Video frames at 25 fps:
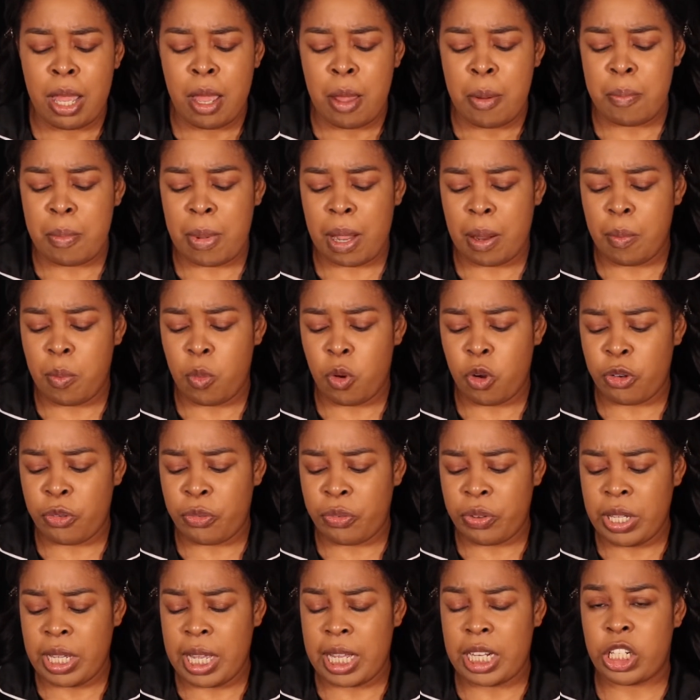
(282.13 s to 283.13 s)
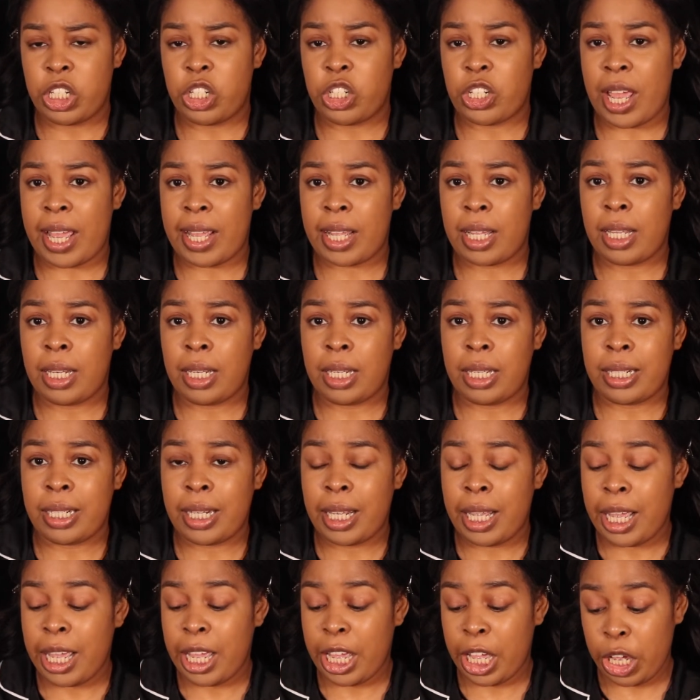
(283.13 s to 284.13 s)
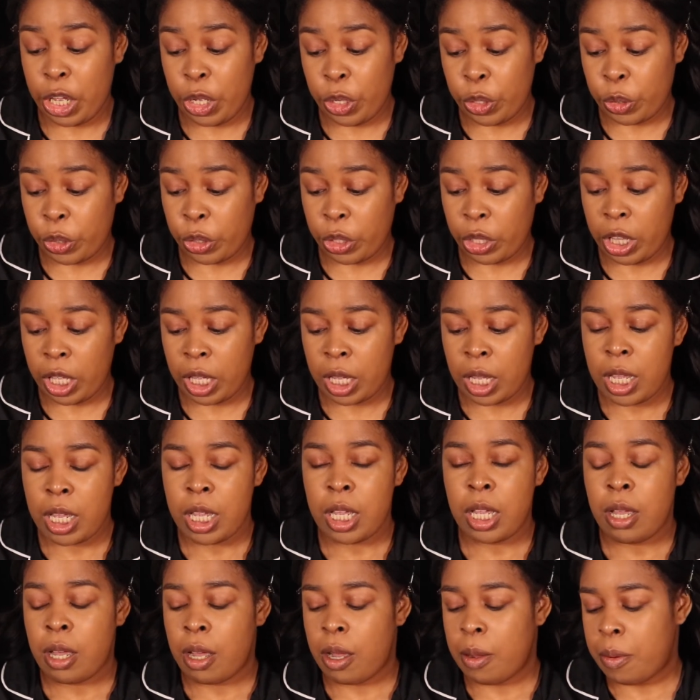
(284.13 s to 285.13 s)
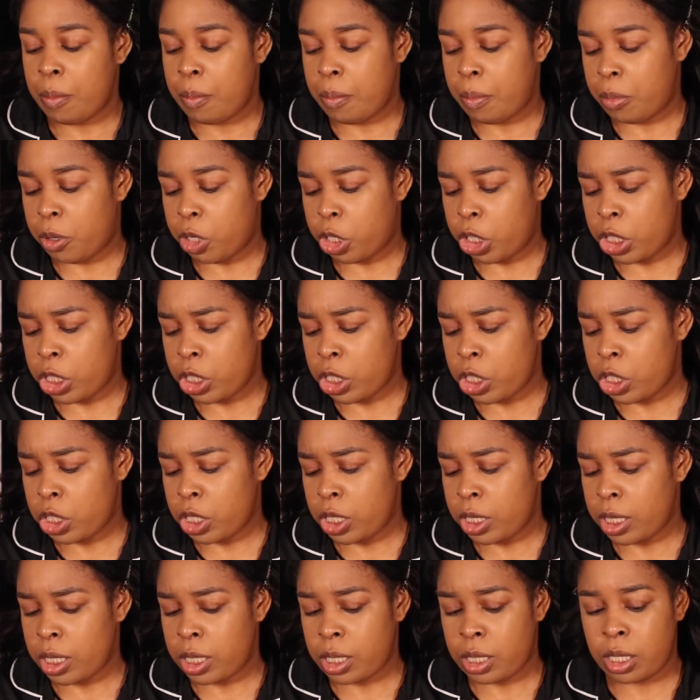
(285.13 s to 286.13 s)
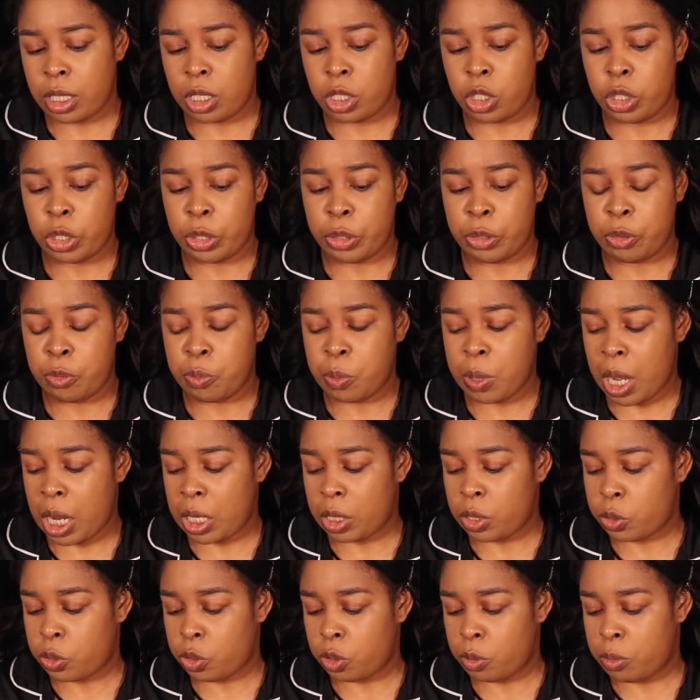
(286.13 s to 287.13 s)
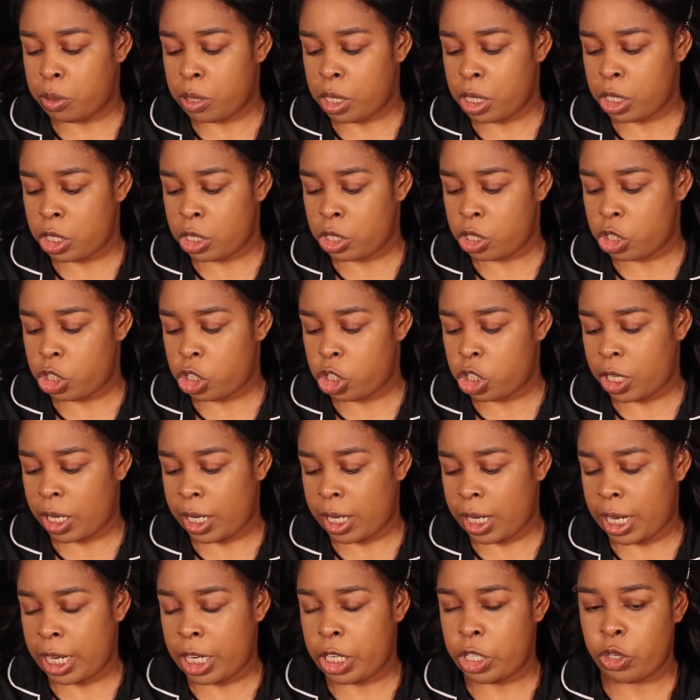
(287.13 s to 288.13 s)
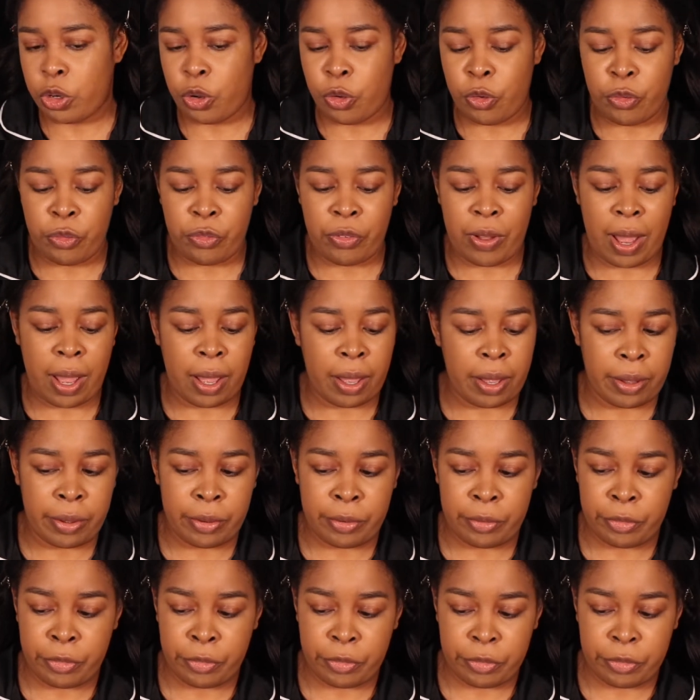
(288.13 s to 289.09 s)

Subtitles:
my Morphe and Jaclyn Hill brush. This is the Dome Contour Brush JH05.